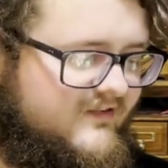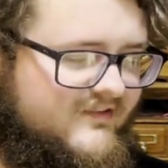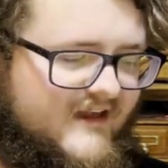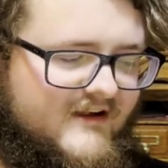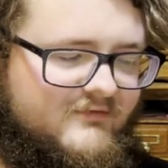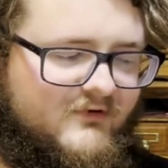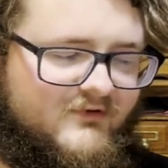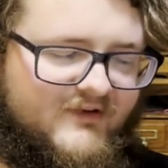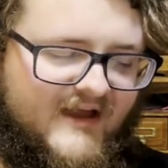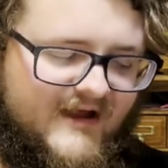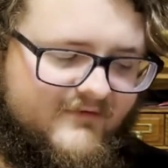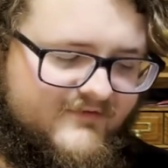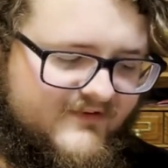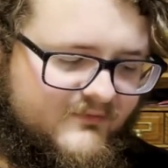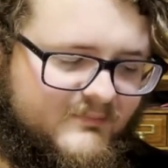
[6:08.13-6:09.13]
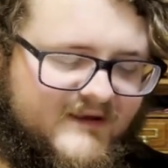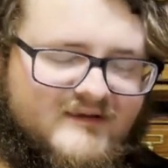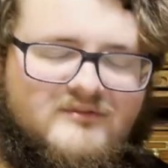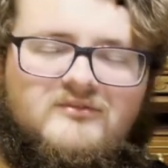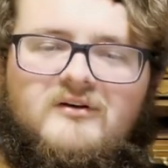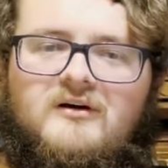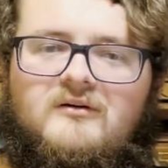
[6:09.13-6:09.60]
thankful to have this
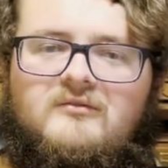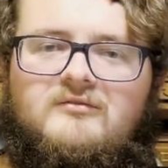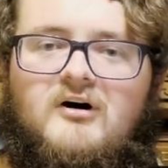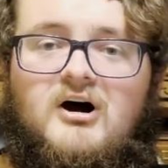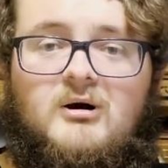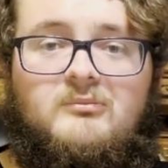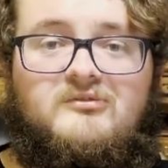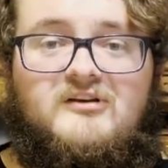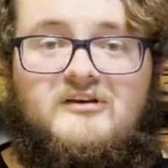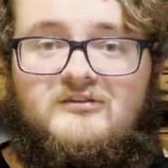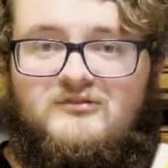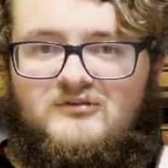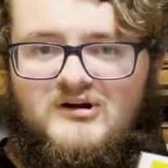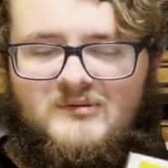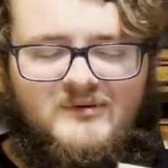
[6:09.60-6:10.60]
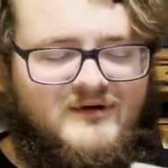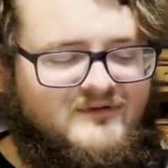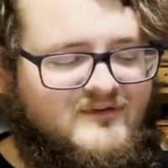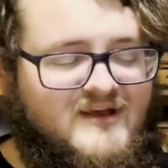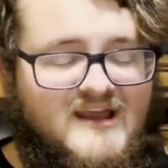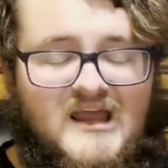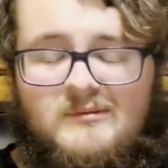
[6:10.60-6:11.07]
piece of ARMS history because
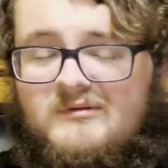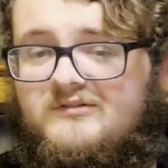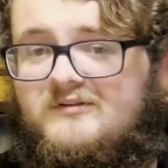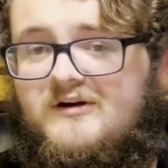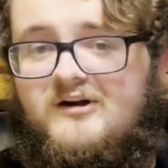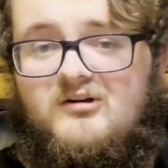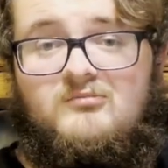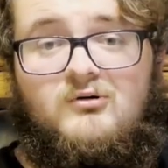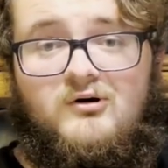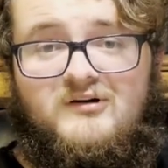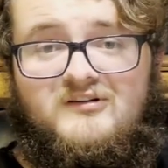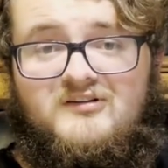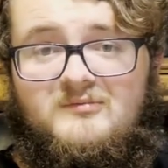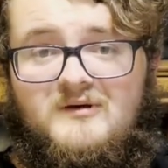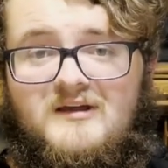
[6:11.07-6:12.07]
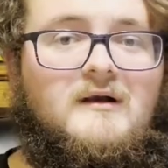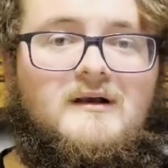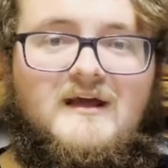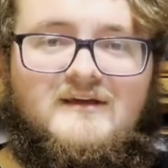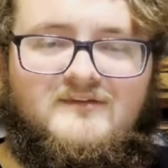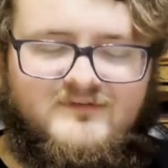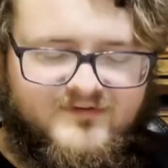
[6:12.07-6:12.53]
that game is very important to me.
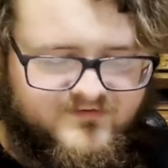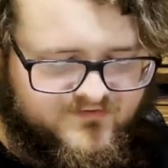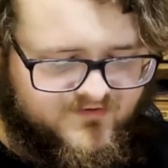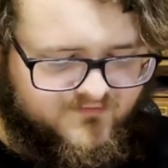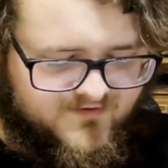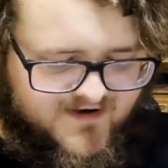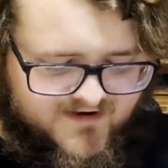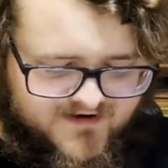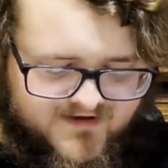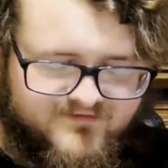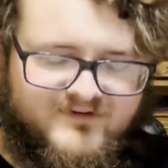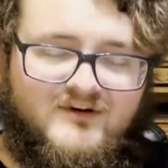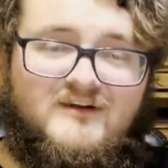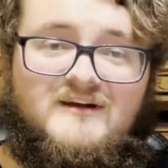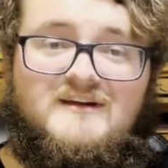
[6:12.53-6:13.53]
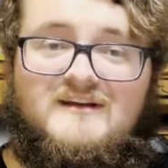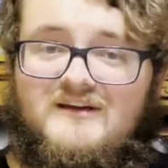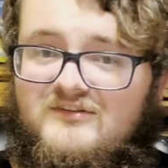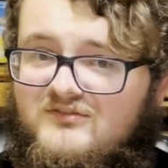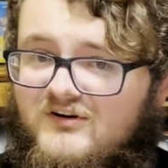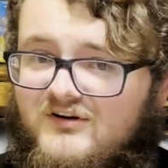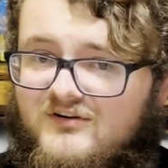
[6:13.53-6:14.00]
Next is the Friday Night Funkin'
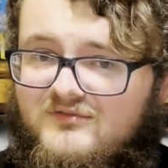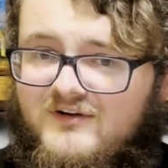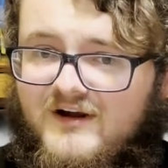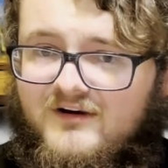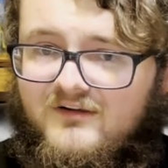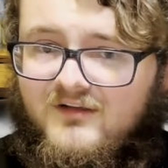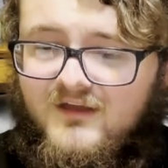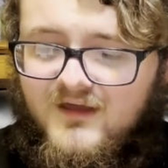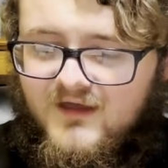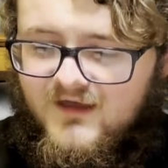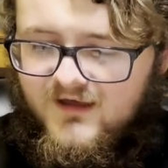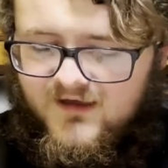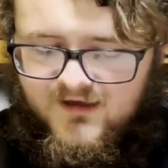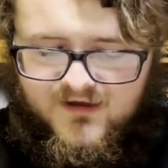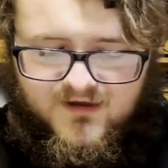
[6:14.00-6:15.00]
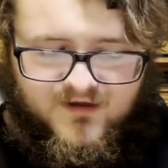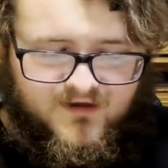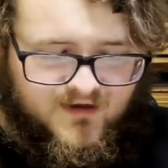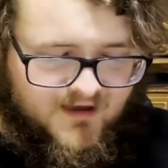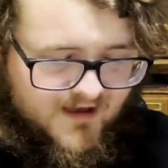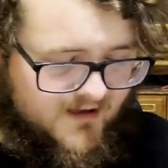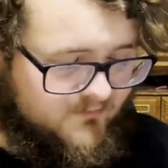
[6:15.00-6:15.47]
Kickstarter vinyl. Uh,
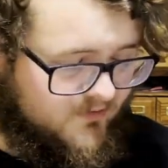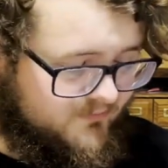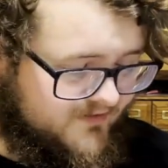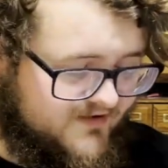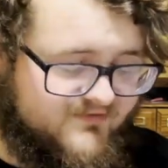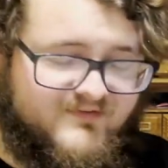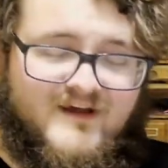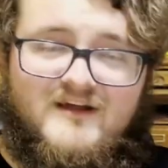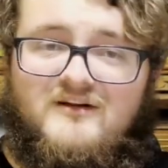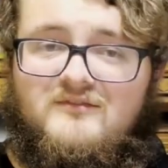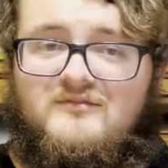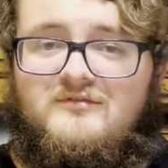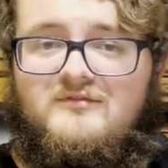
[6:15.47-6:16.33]
I'm a big fan of